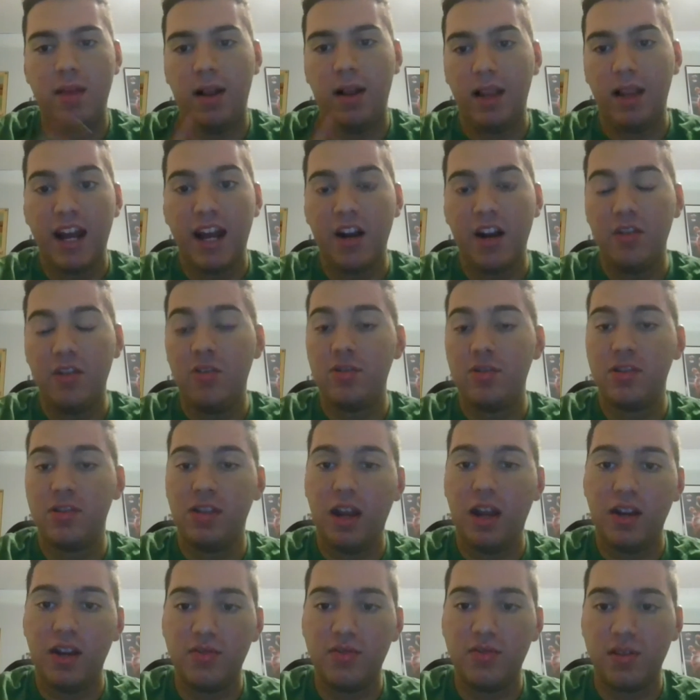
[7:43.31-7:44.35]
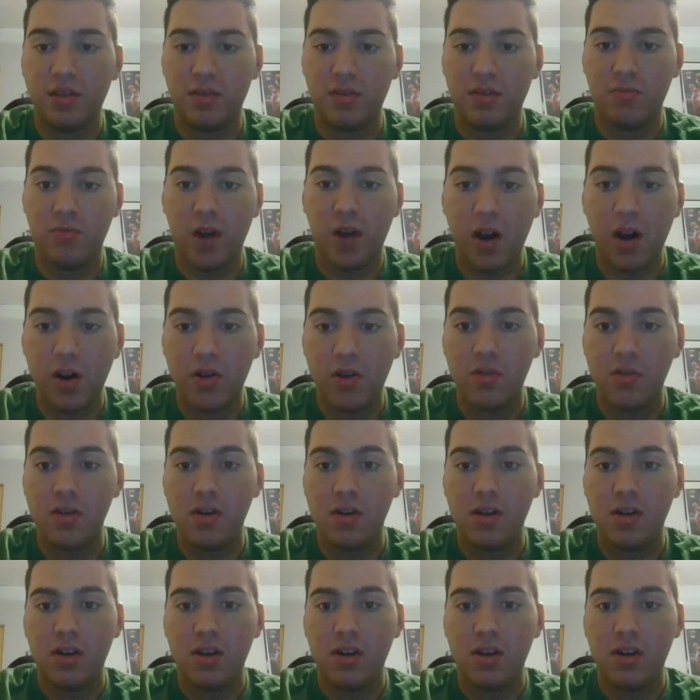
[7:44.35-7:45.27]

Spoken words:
Atlanta looks dangerous as well.